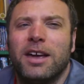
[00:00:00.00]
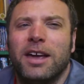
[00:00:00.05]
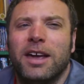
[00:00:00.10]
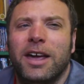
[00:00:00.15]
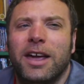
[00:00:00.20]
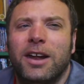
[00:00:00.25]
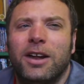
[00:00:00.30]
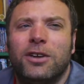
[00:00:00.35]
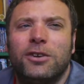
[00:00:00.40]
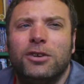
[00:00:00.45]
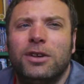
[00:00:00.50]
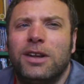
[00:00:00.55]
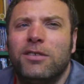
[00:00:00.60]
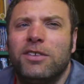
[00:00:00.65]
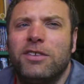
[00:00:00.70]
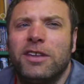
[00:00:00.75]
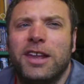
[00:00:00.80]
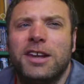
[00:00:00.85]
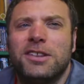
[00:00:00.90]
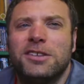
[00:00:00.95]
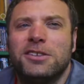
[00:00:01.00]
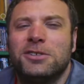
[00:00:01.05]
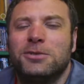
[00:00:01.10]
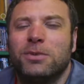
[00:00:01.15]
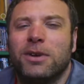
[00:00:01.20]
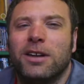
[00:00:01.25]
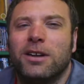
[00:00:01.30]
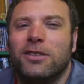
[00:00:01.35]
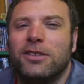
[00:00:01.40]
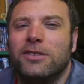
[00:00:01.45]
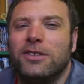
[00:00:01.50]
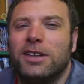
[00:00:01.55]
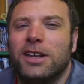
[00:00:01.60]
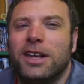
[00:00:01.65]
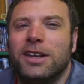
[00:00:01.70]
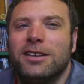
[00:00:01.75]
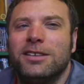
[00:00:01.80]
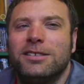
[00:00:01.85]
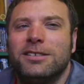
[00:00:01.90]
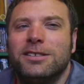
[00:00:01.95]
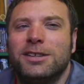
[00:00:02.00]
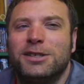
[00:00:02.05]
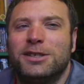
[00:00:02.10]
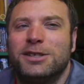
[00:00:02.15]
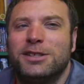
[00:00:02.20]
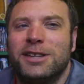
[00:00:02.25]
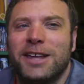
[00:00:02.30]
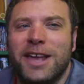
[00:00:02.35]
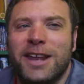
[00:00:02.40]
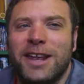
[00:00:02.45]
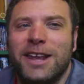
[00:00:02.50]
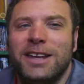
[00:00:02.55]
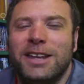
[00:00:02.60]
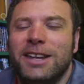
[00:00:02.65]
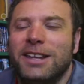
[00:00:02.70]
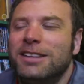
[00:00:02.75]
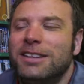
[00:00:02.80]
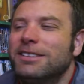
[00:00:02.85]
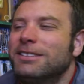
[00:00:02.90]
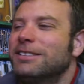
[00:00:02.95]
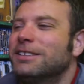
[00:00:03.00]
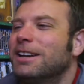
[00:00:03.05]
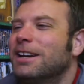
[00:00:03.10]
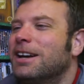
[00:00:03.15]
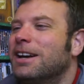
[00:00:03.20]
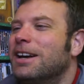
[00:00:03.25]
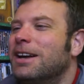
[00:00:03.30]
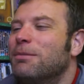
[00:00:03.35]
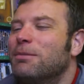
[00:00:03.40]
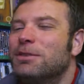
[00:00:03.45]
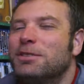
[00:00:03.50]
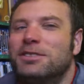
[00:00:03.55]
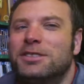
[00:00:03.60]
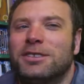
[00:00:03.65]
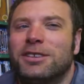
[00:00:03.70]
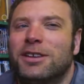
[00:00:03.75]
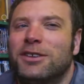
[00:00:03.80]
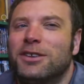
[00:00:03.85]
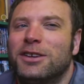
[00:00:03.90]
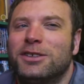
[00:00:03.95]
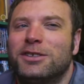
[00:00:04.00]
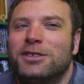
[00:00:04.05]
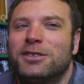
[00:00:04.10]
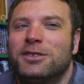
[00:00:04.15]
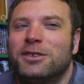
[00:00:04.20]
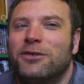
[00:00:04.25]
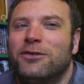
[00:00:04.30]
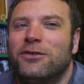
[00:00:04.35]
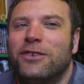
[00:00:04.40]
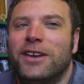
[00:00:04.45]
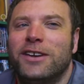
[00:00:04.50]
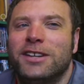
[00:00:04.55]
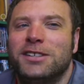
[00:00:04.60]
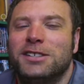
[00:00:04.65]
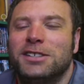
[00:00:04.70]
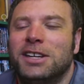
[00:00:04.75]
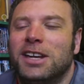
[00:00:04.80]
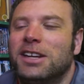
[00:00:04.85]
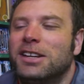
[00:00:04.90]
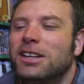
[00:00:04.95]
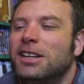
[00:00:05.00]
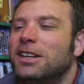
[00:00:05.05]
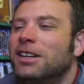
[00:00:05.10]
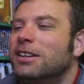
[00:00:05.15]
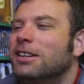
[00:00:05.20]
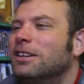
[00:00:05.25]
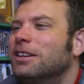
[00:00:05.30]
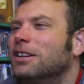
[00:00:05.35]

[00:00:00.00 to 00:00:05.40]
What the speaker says: And I do love the end of this one. I think the end, it's a sad ending, but I think it's a fantastic ending.